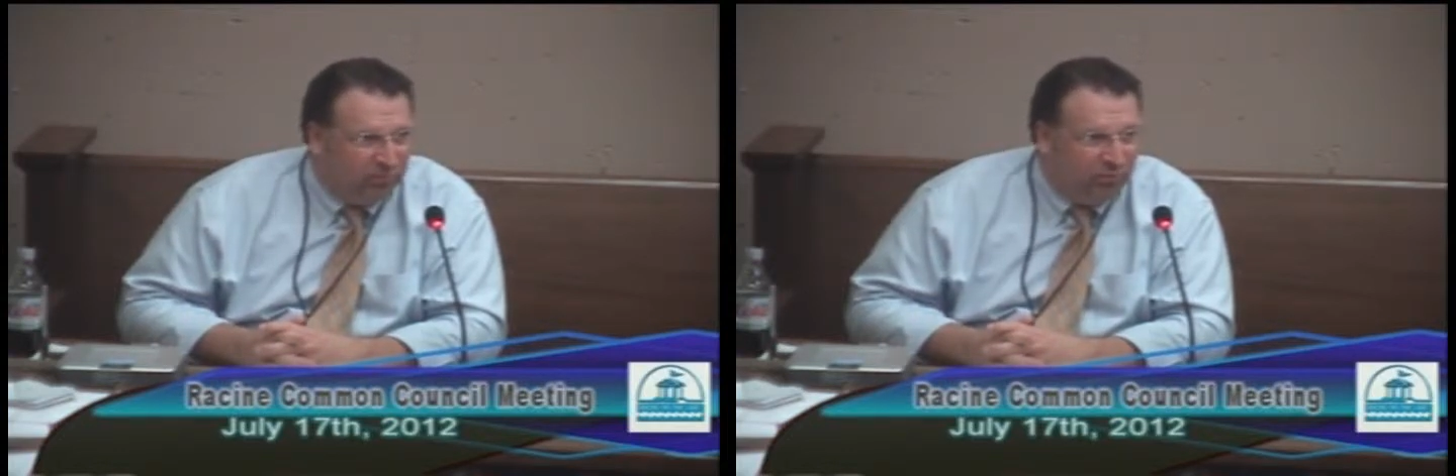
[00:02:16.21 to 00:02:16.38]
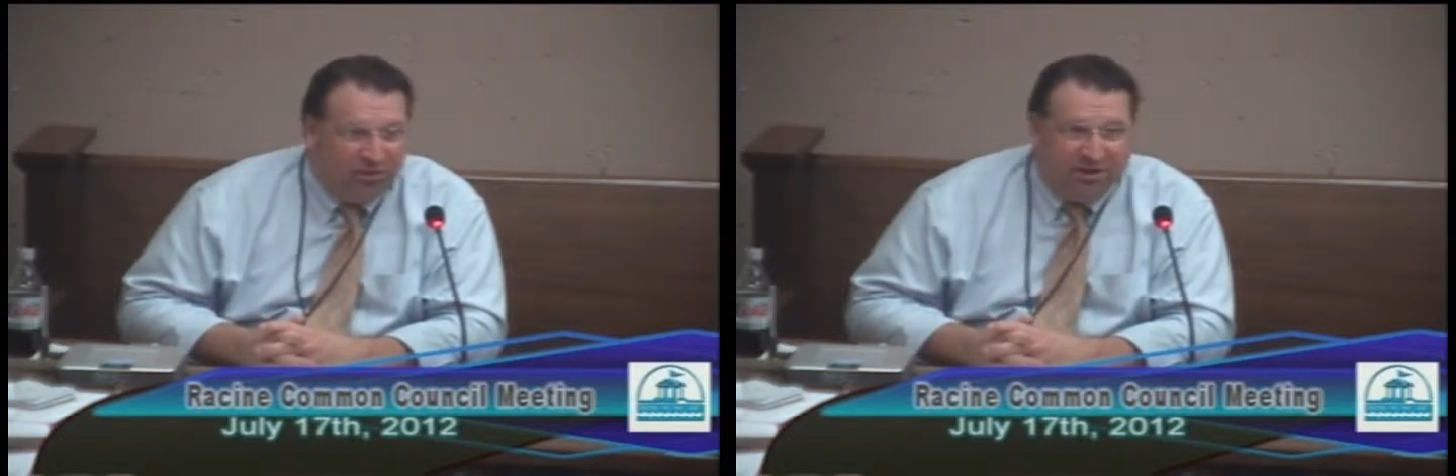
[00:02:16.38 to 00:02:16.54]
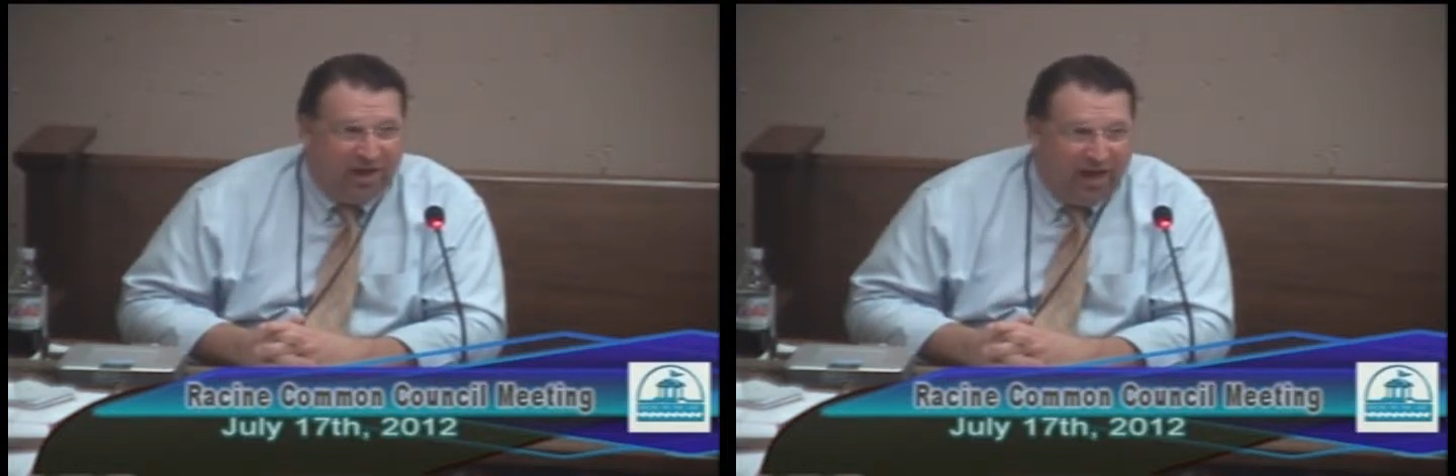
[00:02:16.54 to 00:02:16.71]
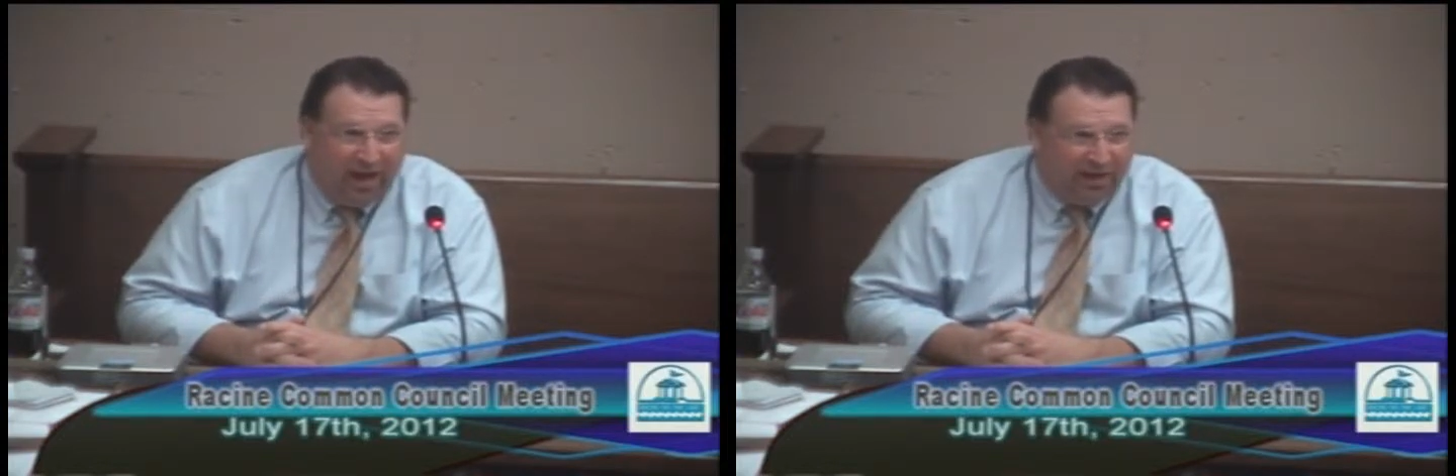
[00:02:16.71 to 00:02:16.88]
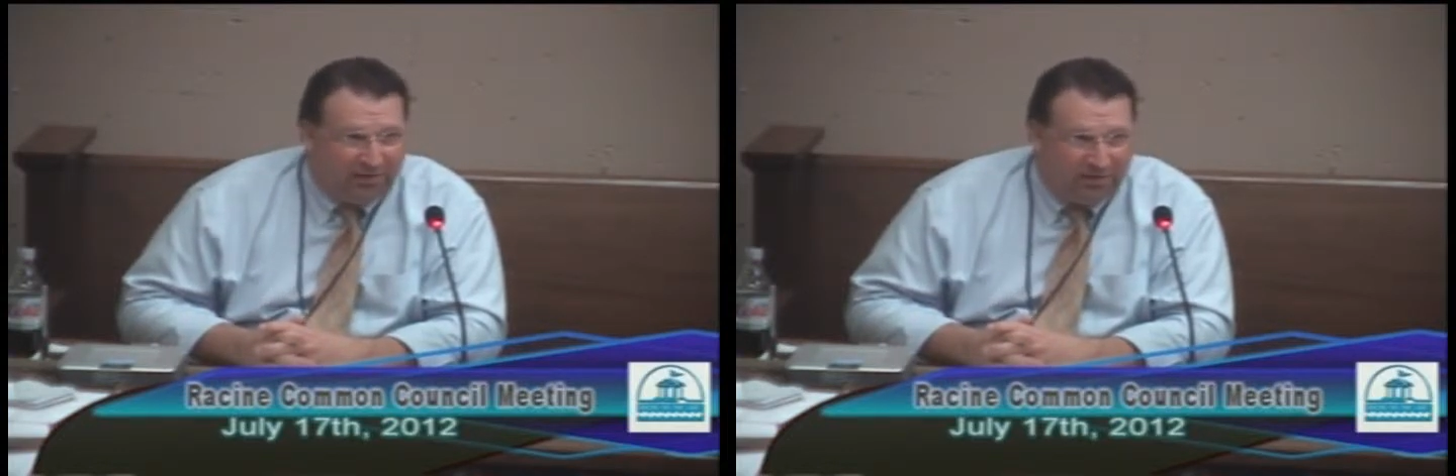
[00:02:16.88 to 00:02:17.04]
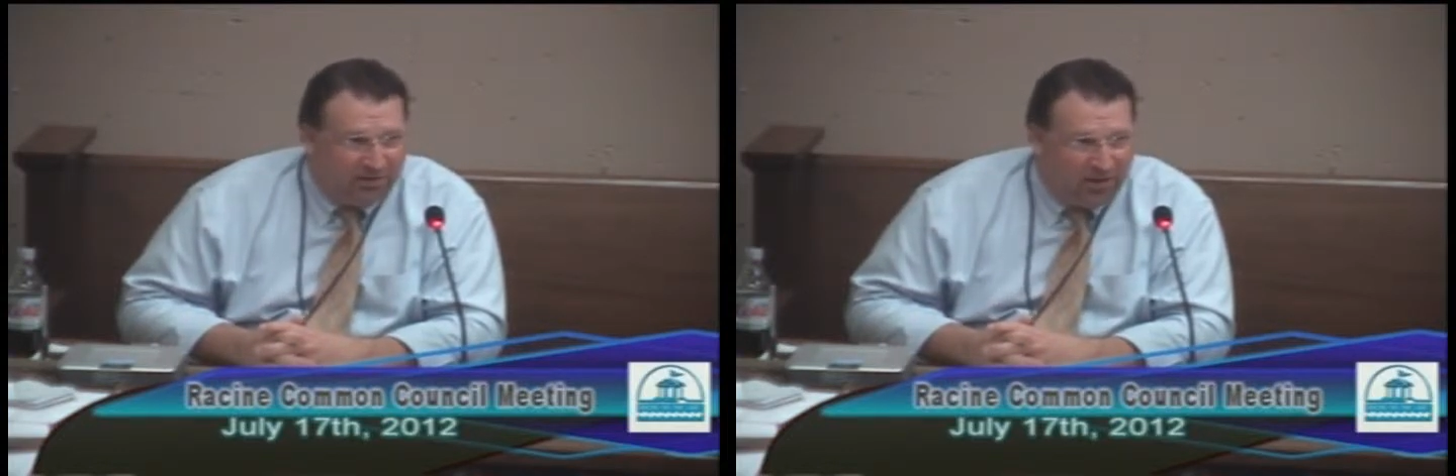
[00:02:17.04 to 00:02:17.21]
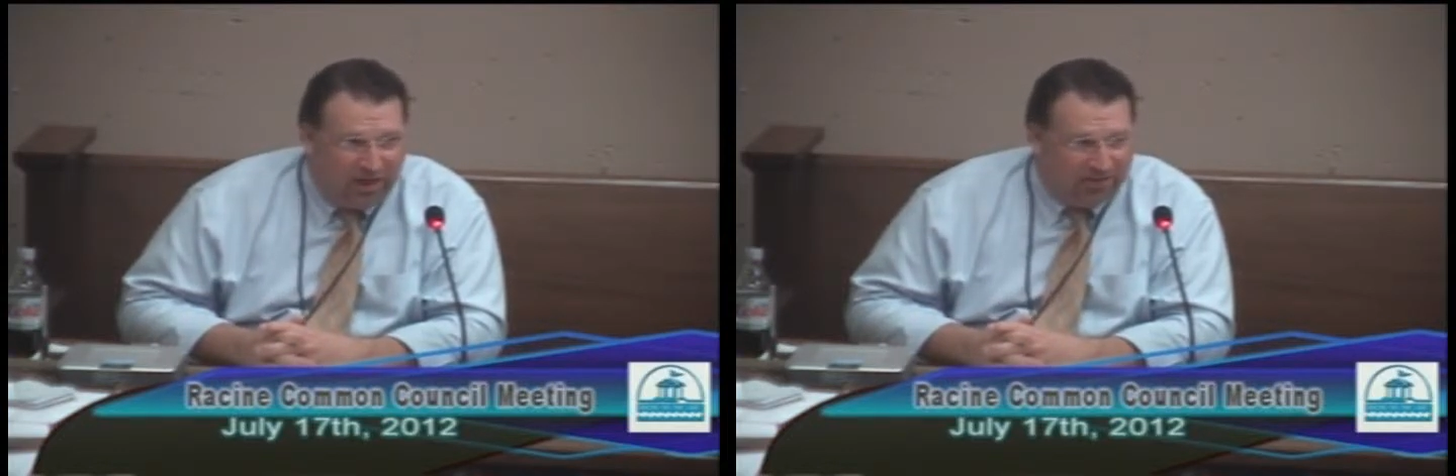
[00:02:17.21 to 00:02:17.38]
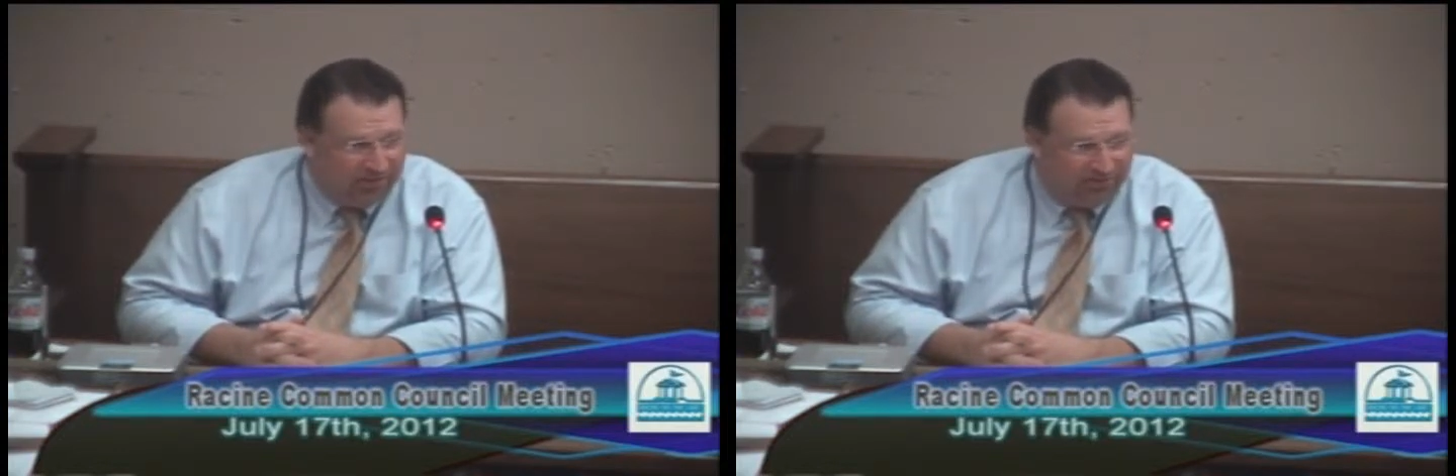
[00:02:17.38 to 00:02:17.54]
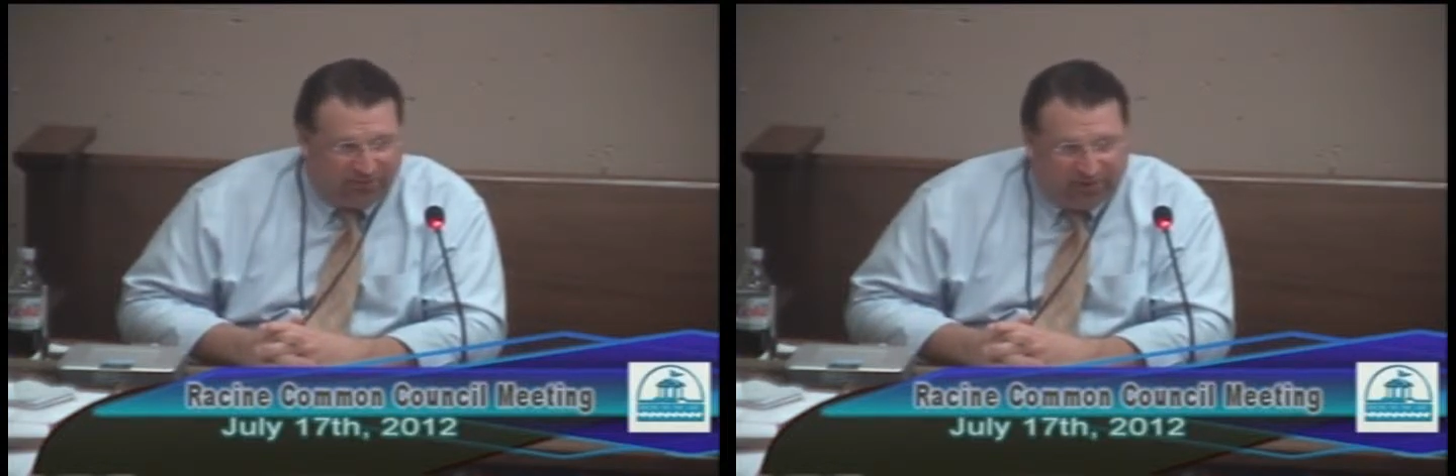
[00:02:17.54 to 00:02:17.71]
would not have
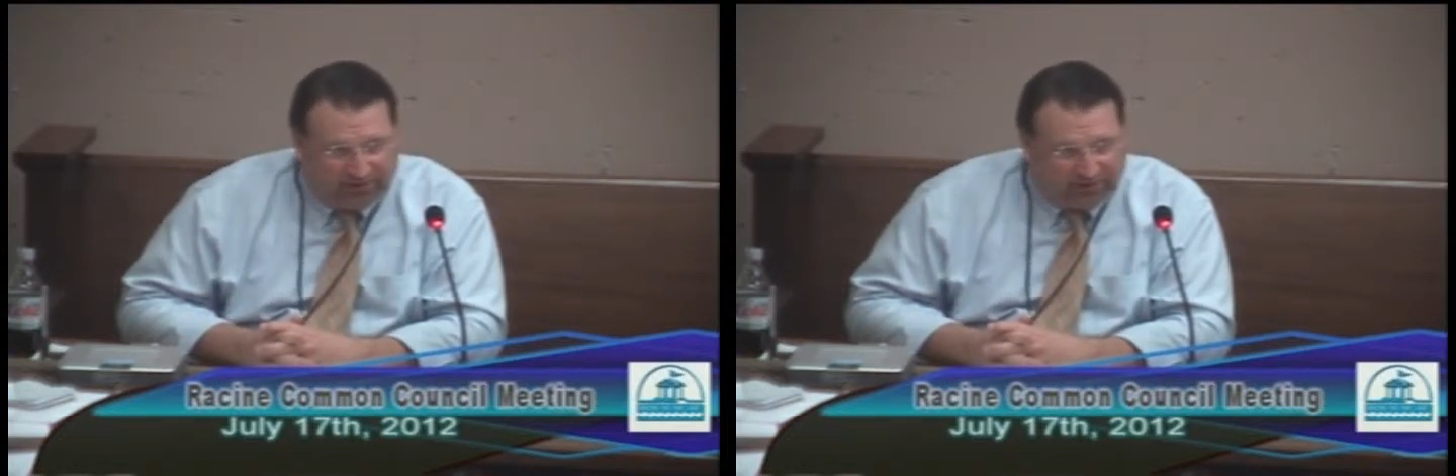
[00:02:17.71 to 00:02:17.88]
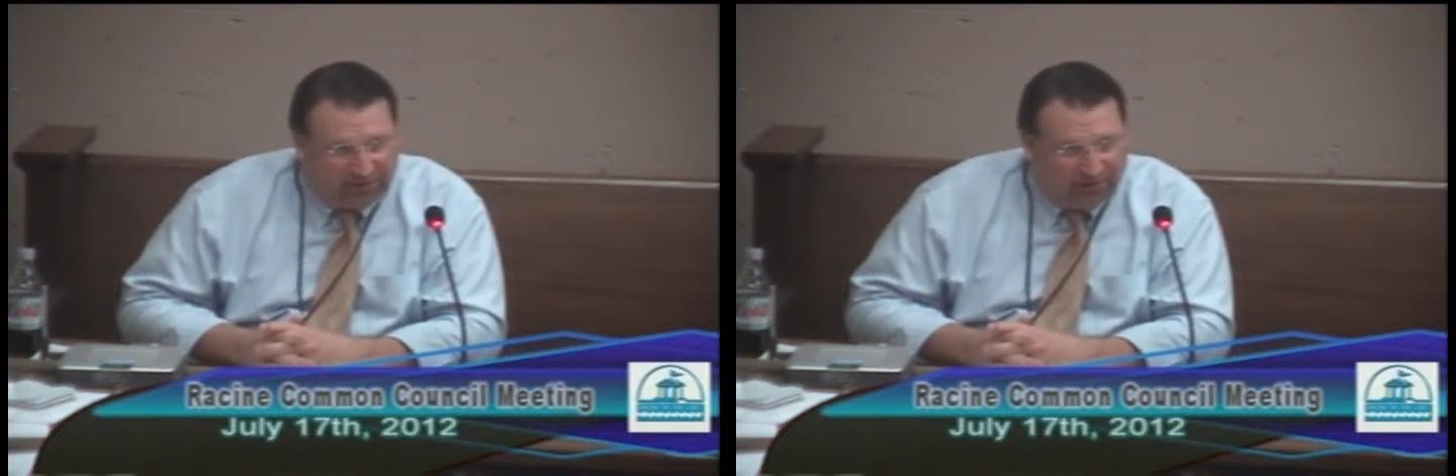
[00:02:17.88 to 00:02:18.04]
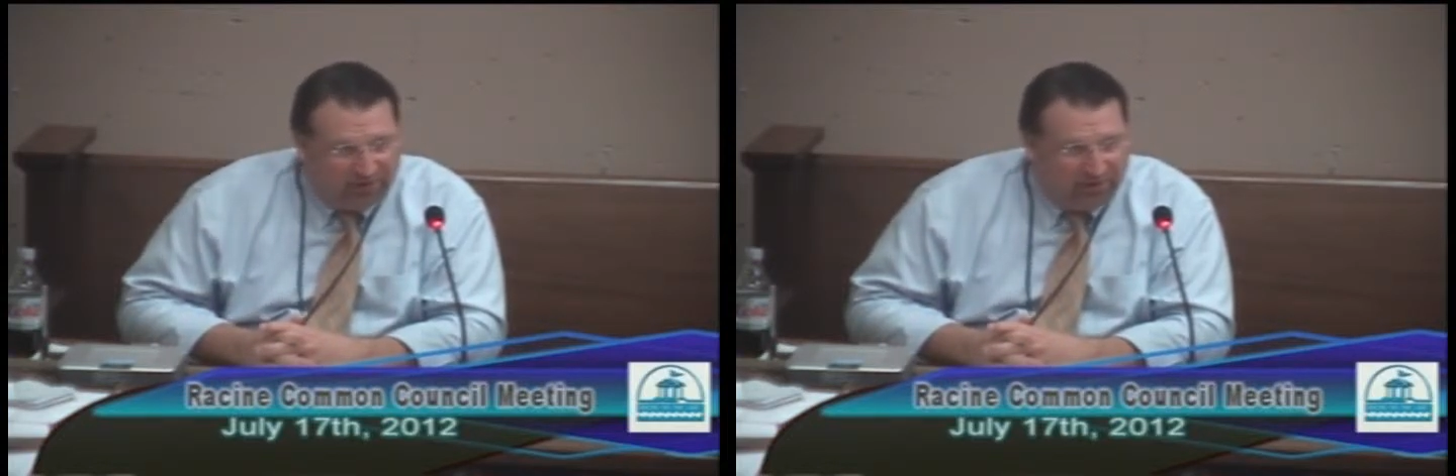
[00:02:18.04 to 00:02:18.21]
effect,